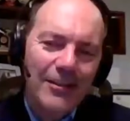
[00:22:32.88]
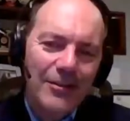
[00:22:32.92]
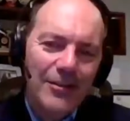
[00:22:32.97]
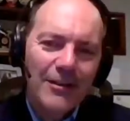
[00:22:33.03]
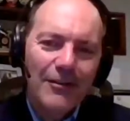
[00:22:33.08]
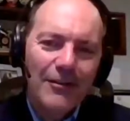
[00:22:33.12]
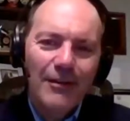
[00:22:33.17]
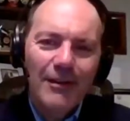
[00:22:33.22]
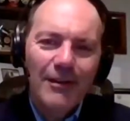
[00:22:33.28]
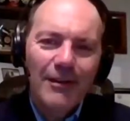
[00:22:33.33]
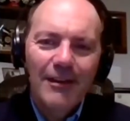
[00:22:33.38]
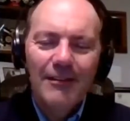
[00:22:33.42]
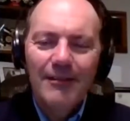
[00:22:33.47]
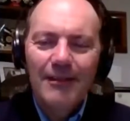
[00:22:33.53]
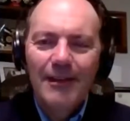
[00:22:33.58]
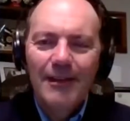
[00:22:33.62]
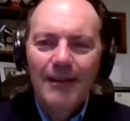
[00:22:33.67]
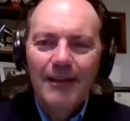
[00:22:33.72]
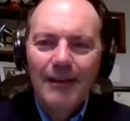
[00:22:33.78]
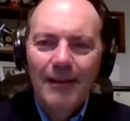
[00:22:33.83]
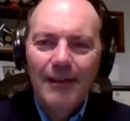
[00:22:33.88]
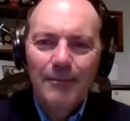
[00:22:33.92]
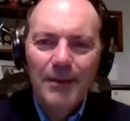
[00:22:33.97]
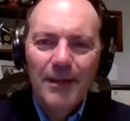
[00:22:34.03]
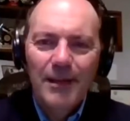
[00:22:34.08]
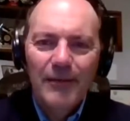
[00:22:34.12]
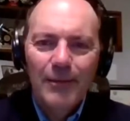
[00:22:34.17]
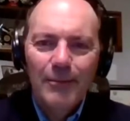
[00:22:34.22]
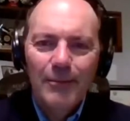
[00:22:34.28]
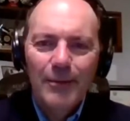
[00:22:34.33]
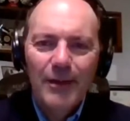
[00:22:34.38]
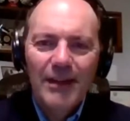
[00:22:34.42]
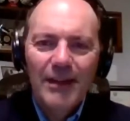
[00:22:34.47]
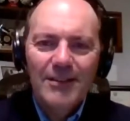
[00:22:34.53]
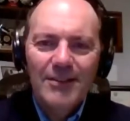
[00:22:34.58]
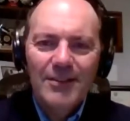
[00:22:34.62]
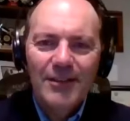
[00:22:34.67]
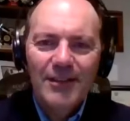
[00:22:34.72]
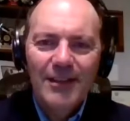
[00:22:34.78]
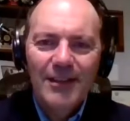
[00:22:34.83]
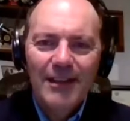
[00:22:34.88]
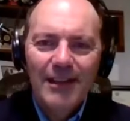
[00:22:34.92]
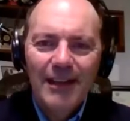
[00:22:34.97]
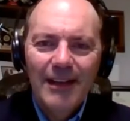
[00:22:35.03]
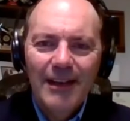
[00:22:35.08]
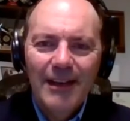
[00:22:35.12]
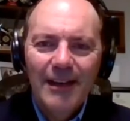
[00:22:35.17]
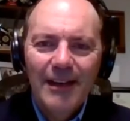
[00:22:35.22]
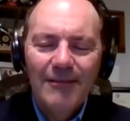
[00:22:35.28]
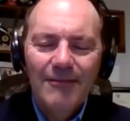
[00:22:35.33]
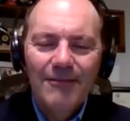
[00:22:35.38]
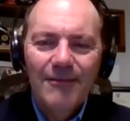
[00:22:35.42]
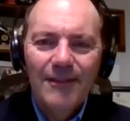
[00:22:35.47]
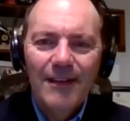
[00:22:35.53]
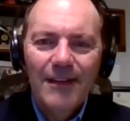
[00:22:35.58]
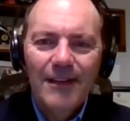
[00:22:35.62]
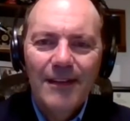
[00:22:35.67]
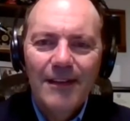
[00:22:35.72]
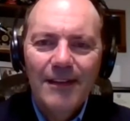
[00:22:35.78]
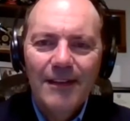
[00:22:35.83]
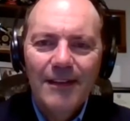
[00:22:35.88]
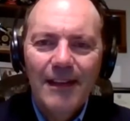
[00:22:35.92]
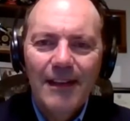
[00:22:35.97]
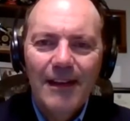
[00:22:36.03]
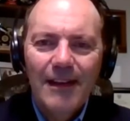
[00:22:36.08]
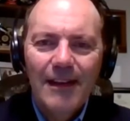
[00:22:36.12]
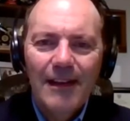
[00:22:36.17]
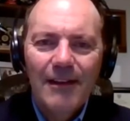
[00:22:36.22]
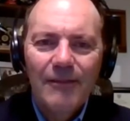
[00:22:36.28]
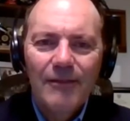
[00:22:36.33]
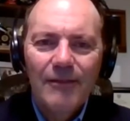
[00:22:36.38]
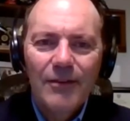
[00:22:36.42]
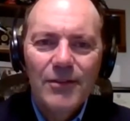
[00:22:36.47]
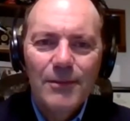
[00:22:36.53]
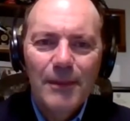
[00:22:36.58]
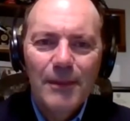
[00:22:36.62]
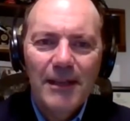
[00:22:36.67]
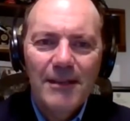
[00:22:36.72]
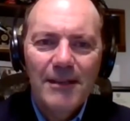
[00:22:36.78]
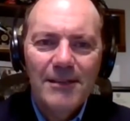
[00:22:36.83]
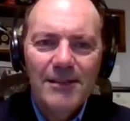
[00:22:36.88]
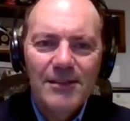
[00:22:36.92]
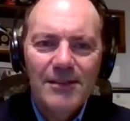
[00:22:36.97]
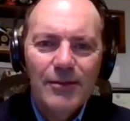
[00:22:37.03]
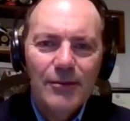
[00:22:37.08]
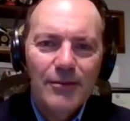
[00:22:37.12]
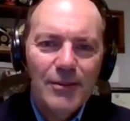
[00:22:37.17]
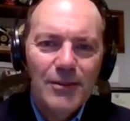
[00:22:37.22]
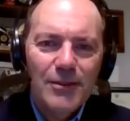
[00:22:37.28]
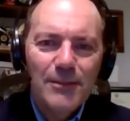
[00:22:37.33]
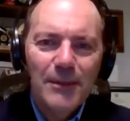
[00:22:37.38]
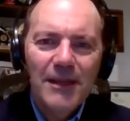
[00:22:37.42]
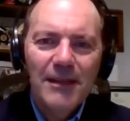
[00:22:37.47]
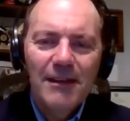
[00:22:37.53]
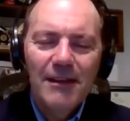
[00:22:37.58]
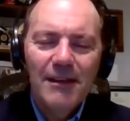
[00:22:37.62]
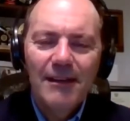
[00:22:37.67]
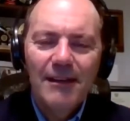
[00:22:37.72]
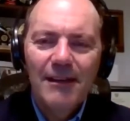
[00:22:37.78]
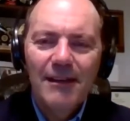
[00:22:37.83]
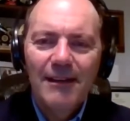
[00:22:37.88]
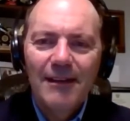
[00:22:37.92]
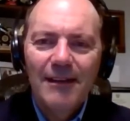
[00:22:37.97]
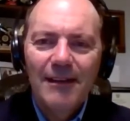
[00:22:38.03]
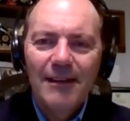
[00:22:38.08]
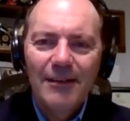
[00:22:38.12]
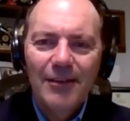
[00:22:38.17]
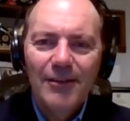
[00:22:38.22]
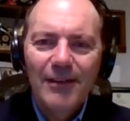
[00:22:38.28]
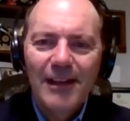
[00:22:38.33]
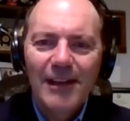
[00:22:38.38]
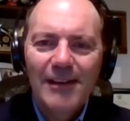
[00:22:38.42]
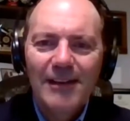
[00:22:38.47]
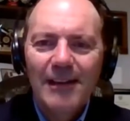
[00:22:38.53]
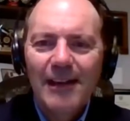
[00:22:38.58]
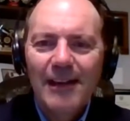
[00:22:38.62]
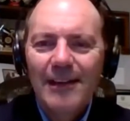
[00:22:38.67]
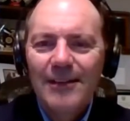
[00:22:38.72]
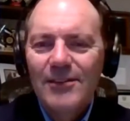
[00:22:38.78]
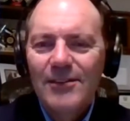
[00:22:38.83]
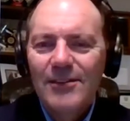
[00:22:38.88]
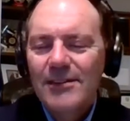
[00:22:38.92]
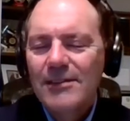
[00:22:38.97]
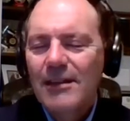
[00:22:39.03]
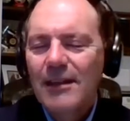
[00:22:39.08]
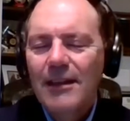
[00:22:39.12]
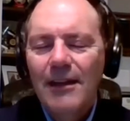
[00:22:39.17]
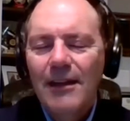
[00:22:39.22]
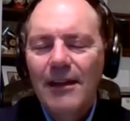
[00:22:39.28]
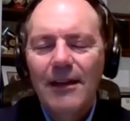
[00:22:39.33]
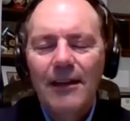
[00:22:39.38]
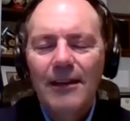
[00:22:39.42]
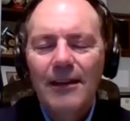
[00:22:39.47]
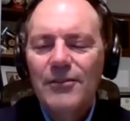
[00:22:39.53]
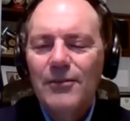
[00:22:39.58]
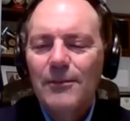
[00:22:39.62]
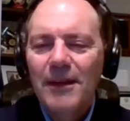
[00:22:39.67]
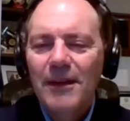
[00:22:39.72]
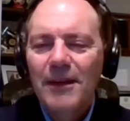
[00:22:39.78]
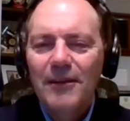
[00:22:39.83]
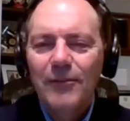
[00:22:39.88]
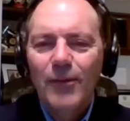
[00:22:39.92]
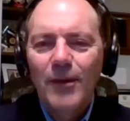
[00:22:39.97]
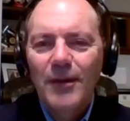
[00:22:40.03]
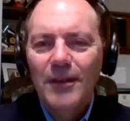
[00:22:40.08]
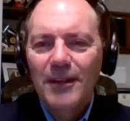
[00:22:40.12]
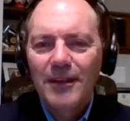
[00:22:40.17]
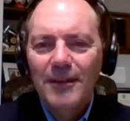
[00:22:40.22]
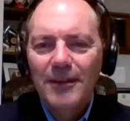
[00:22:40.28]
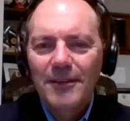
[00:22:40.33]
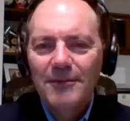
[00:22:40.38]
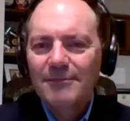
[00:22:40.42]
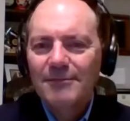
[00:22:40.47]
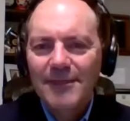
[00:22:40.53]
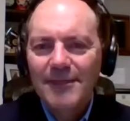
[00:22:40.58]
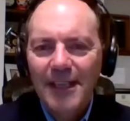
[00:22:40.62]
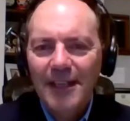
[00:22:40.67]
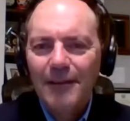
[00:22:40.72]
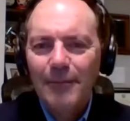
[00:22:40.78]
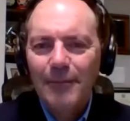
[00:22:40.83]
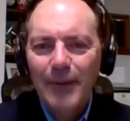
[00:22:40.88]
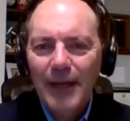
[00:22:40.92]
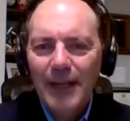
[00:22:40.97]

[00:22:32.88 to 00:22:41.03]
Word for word: you took a, a, a, bit of a break so you can get out of uh, get out of your space, so to speak, uh, your day to day, just to kind of let your mind wander, take yeah.